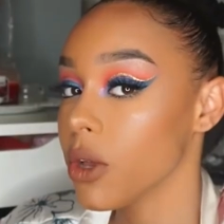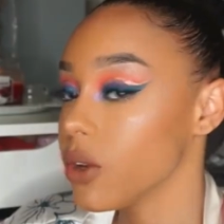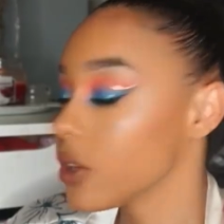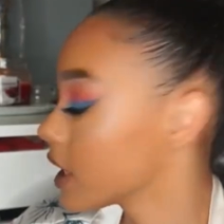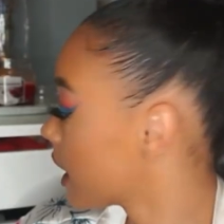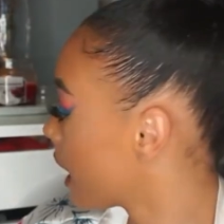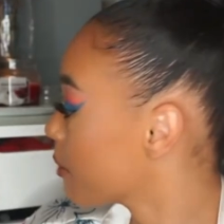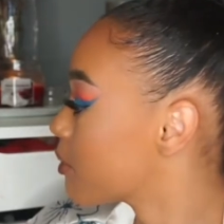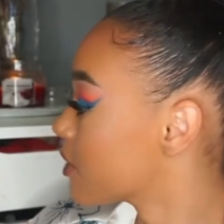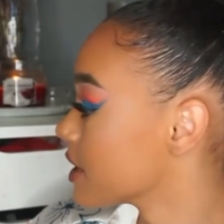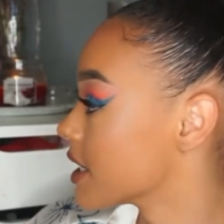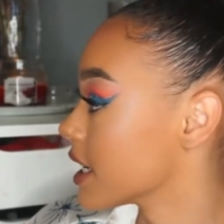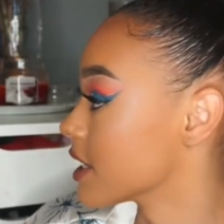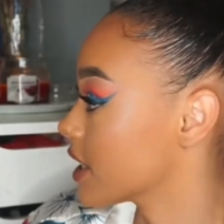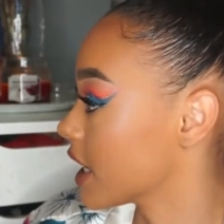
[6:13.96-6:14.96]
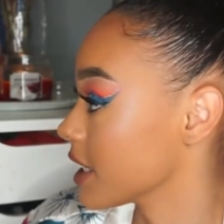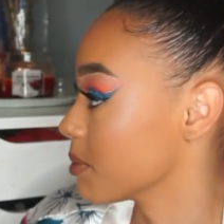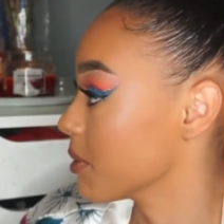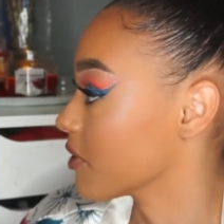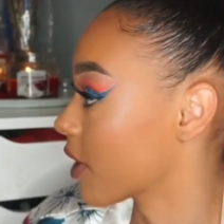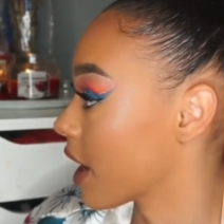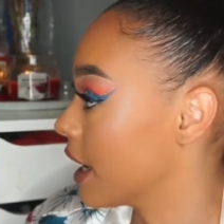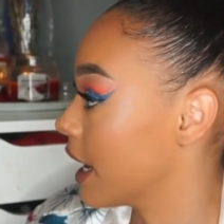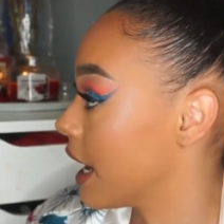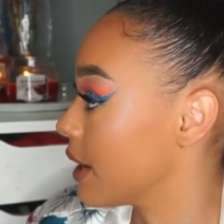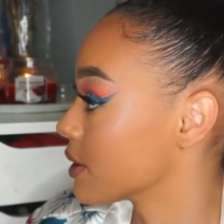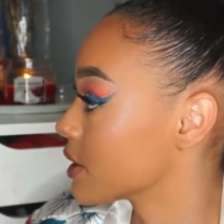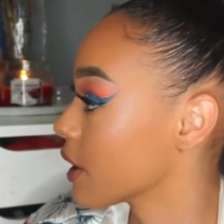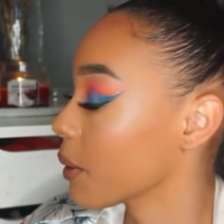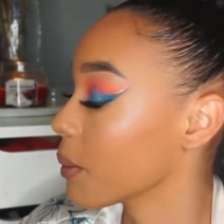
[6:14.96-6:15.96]
not looking like Princess Jasmine right
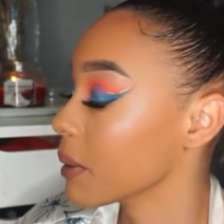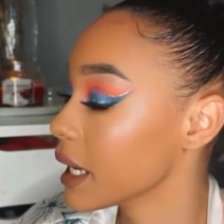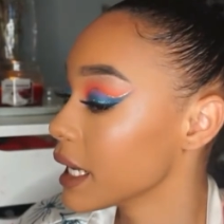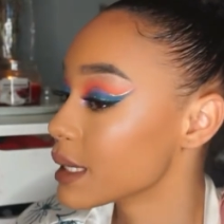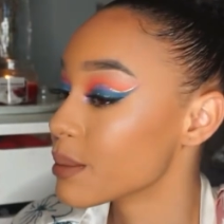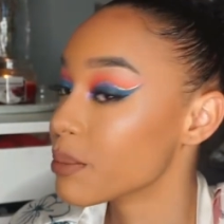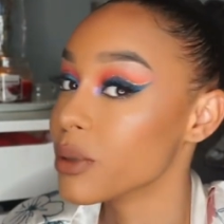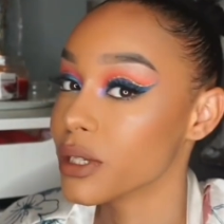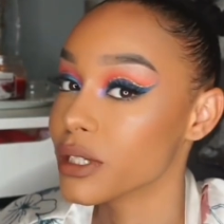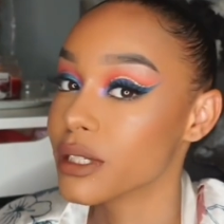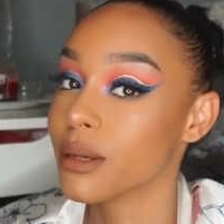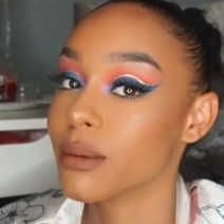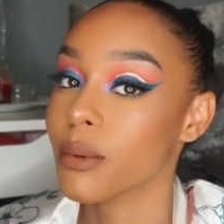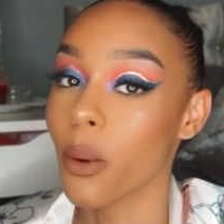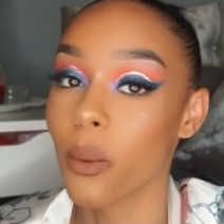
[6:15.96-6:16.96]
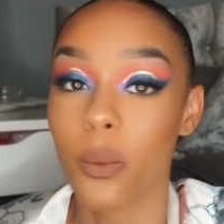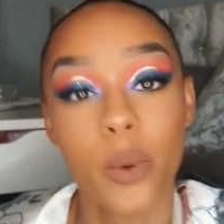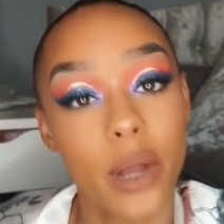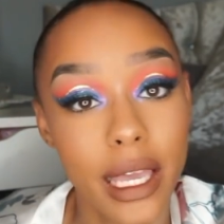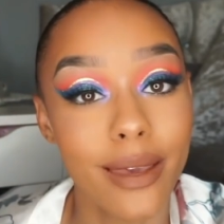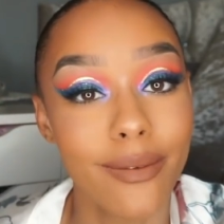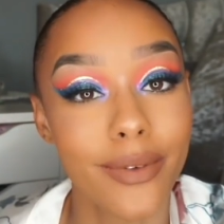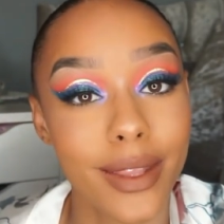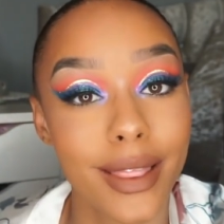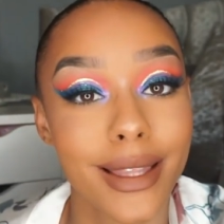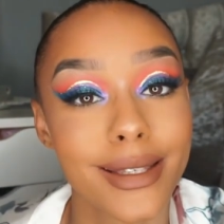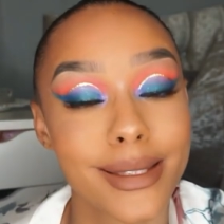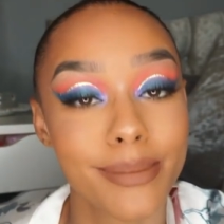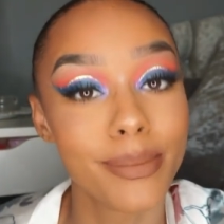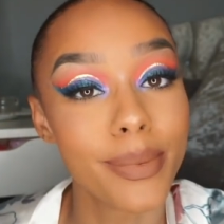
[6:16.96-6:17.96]
now, so we need to put some weave in this